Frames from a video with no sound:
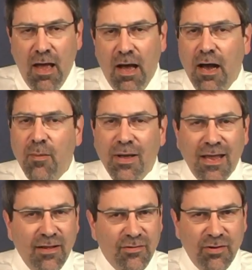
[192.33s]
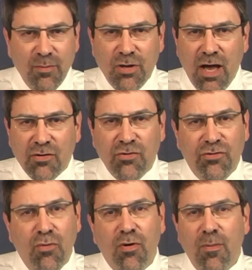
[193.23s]
Again, some doctors
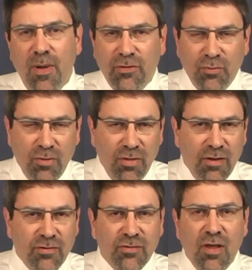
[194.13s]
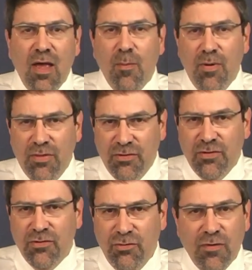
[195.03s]
don't want to mess with this, but
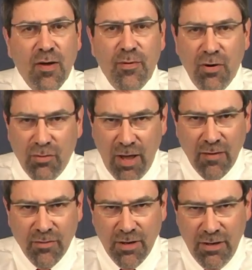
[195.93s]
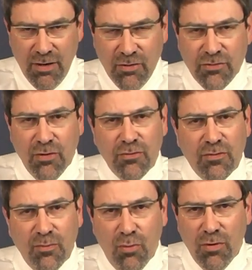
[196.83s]
you've got to be your own advocate here. So
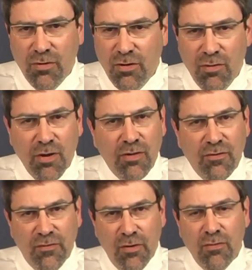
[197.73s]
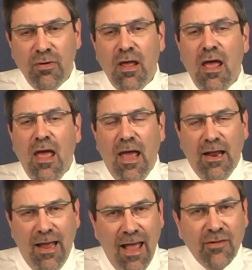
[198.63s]
it's important that you get on the phone
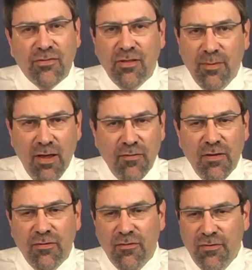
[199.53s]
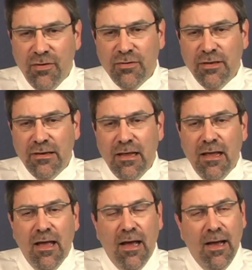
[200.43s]
and ask them, have they fulfilled it,
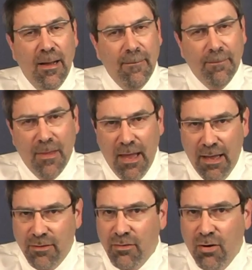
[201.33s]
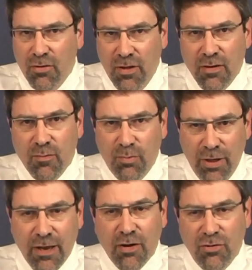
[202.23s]
and are they
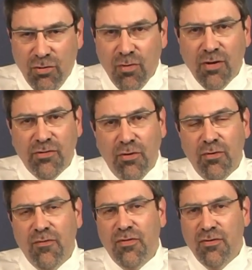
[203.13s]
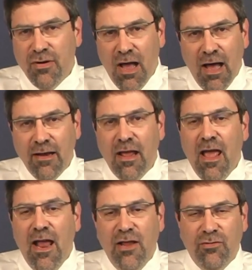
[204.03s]
planning on doing so? And if they're not,
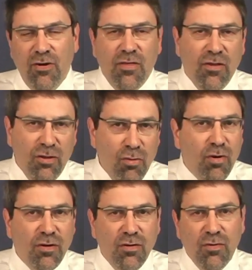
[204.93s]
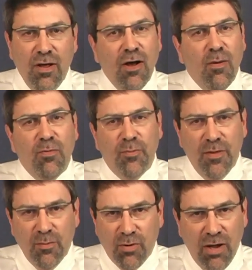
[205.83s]
is there anything you can do to help
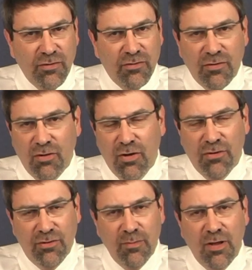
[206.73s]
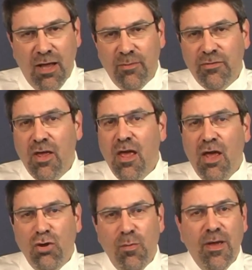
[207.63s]
speed the process along? Sometimes
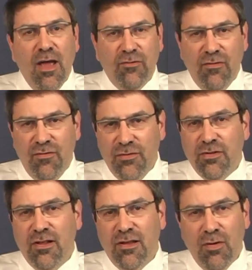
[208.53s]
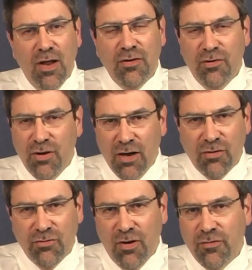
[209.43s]
you may have to physically go down to your
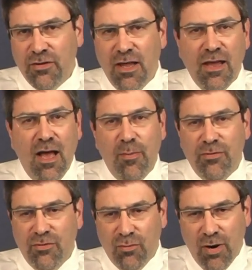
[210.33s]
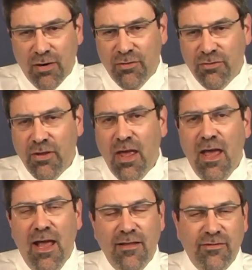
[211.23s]
doctor's office, get copies of the records,
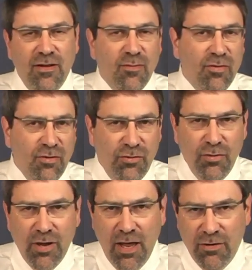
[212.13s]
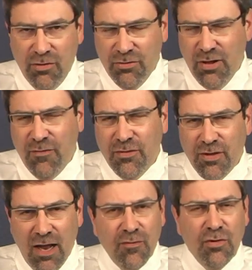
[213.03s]
and send them to the adjudicator yourself. It's
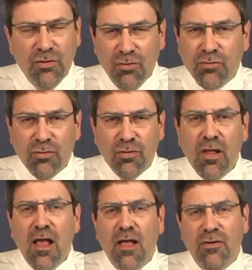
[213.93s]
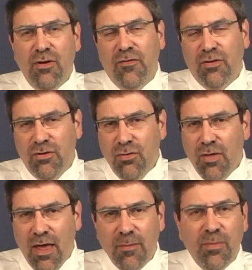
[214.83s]
kind of unusual you'd have to do
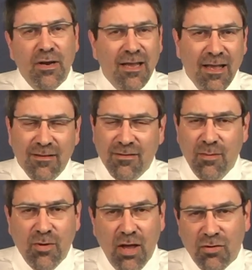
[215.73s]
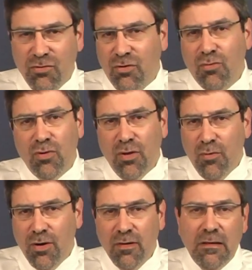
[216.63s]
that, but again, some doctors don't really
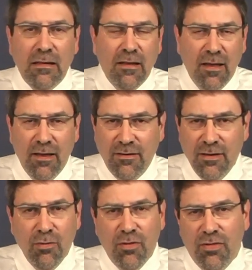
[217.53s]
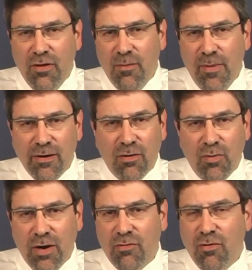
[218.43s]
want to deal with the medical
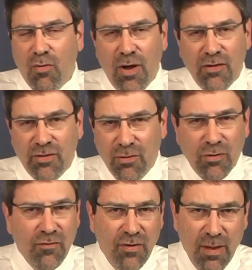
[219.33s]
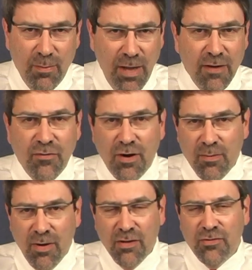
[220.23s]
record requests. They don't get paid very
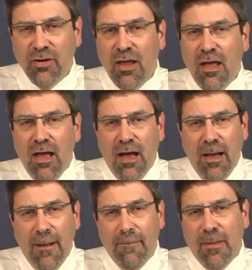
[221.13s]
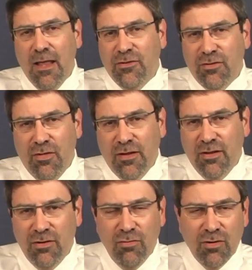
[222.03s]
much, and so they
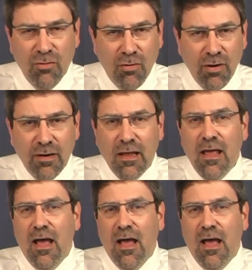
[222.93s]
tend to ignore it.